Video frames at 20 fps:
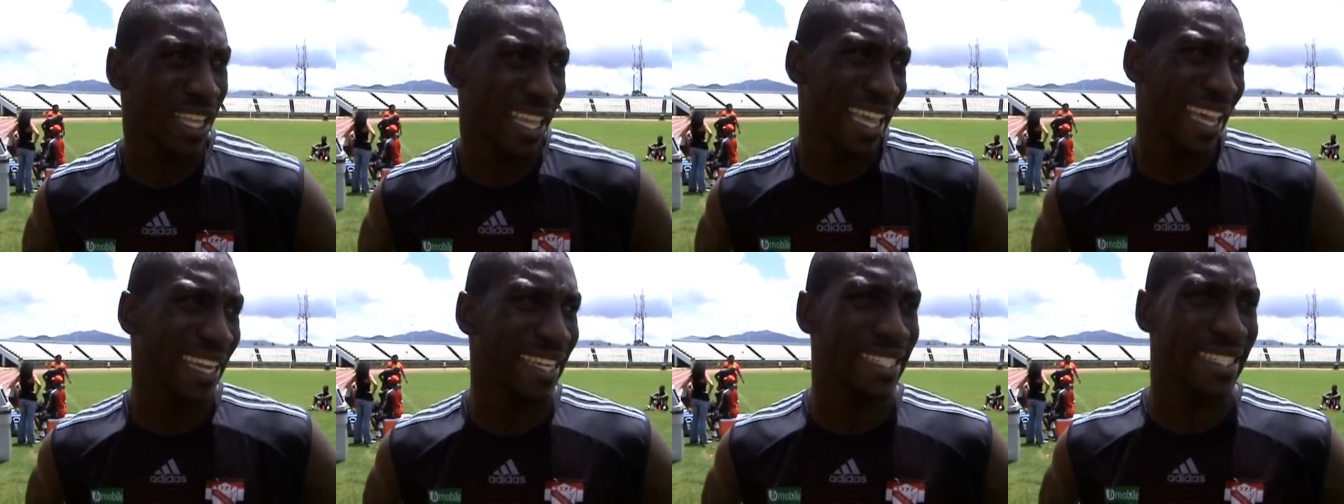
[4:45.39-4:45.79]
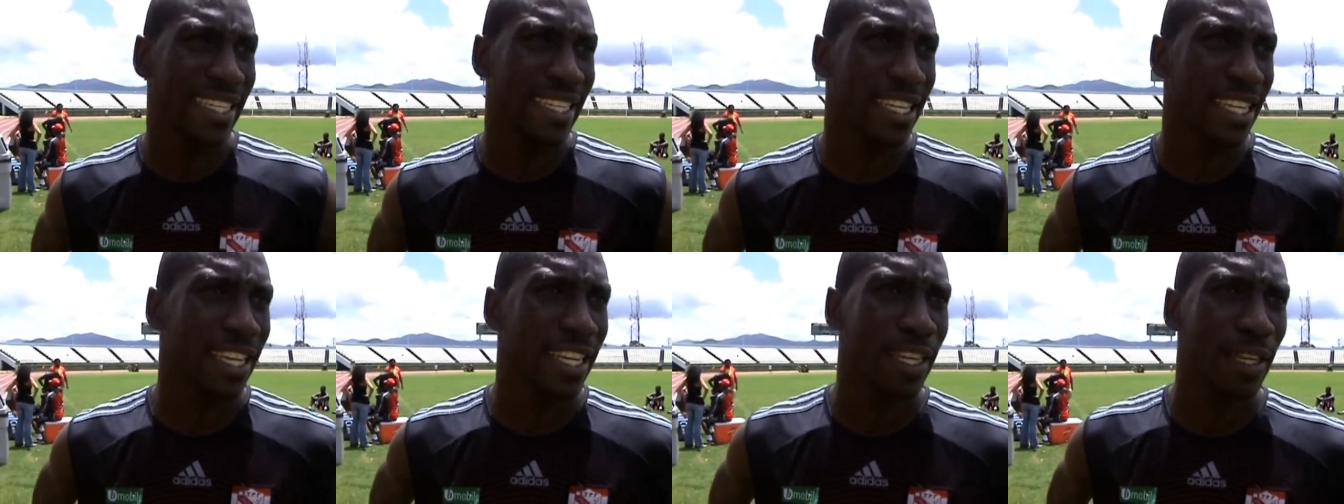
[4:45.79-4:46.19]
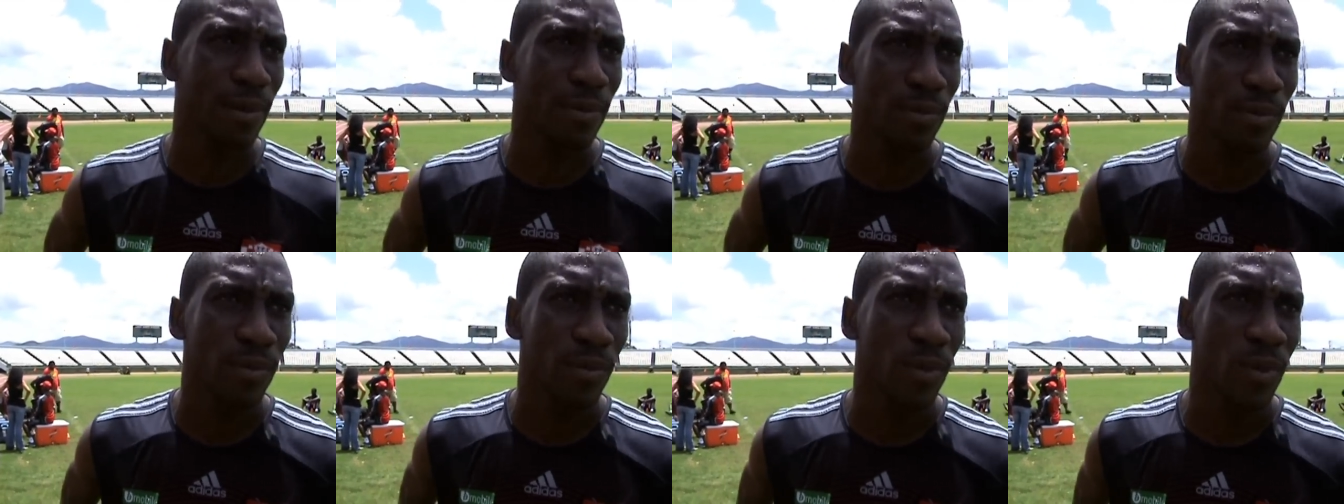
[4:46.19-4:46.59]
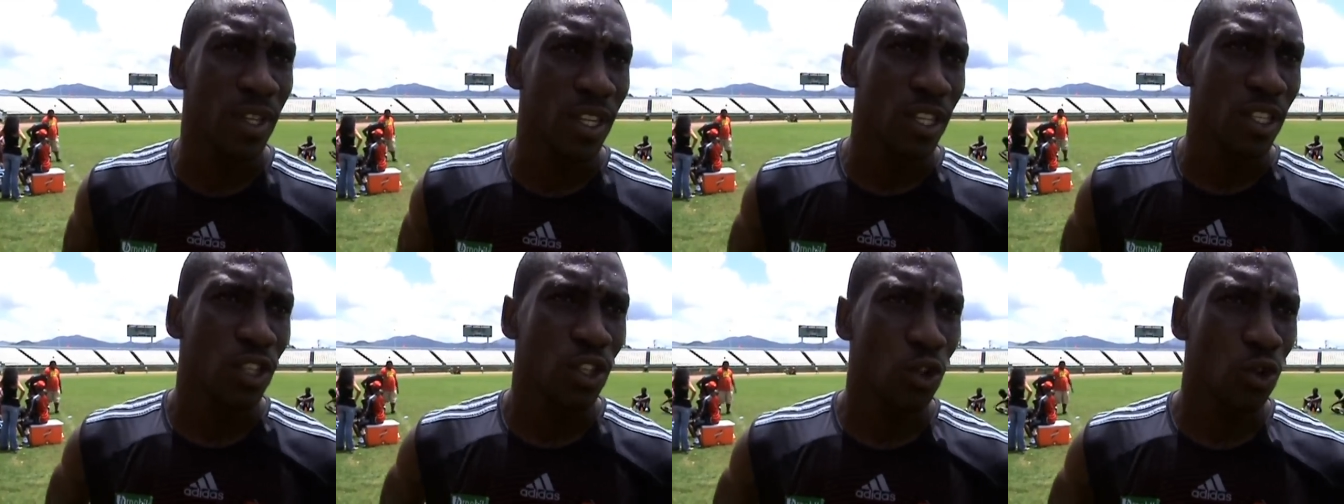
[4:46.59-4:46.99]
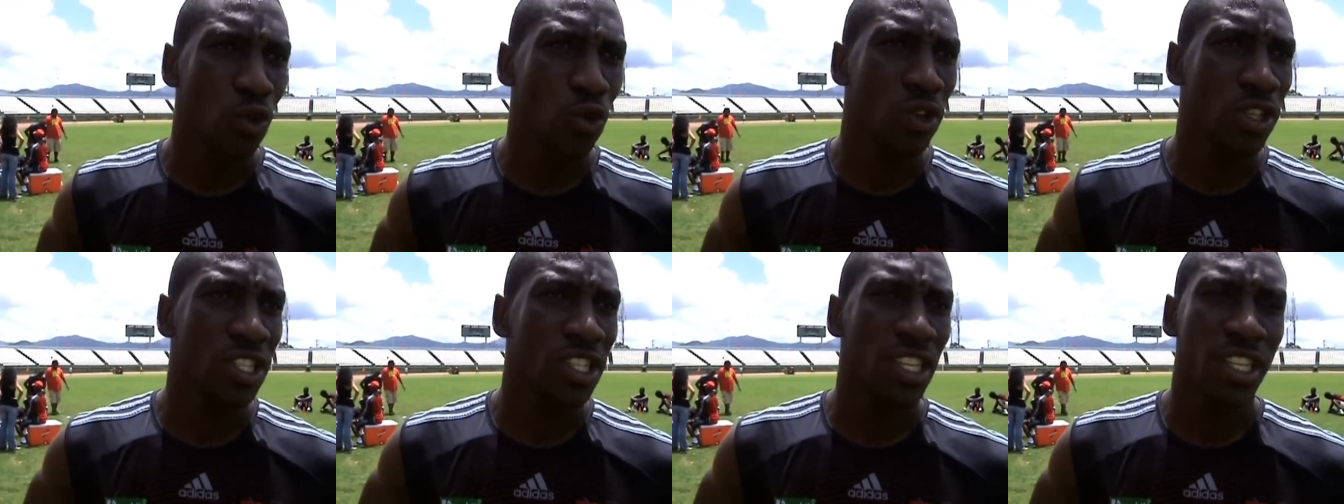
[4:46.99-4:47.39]
I think um, the
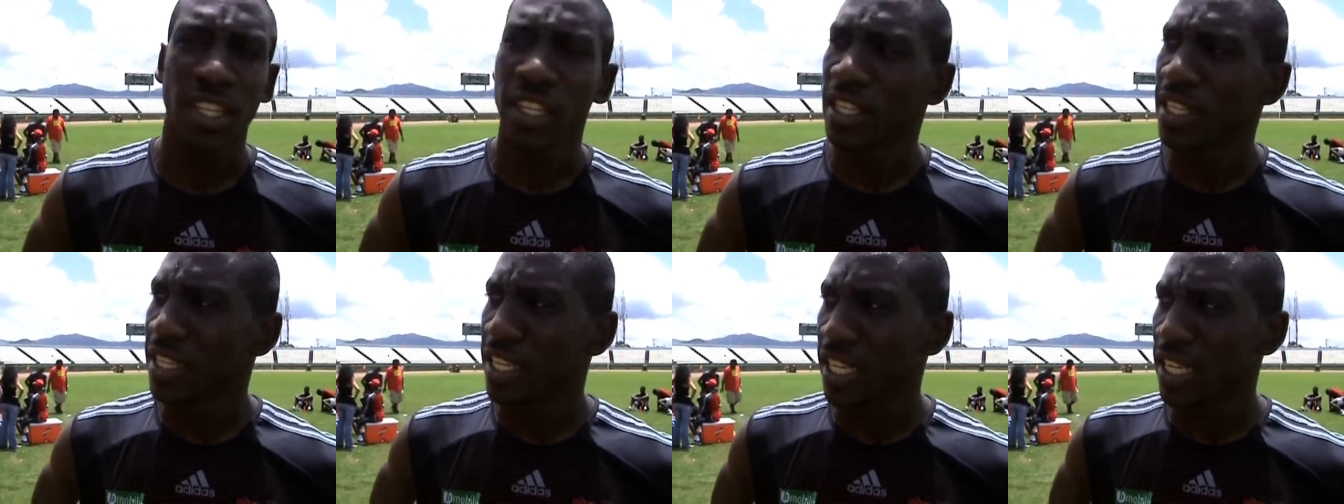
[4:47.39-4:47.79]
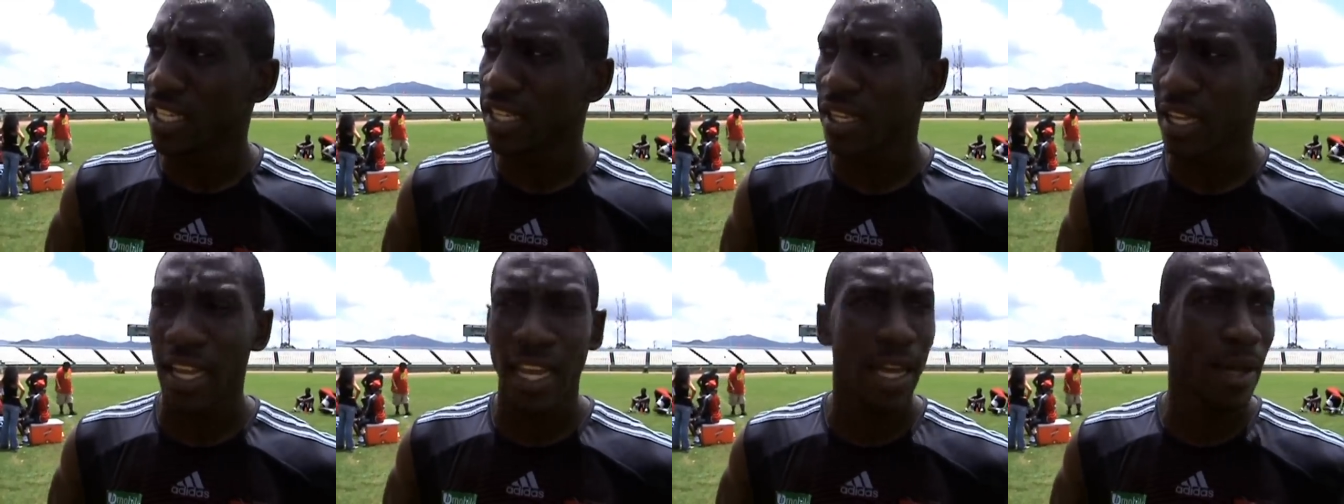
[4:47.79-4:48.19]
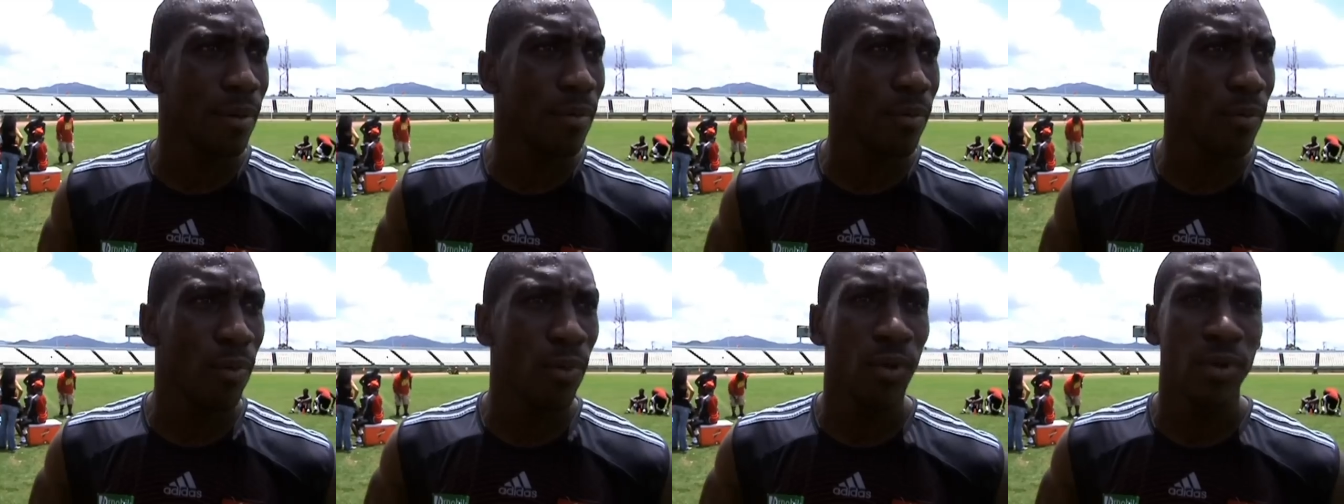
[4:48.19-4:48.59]
coach needed to um,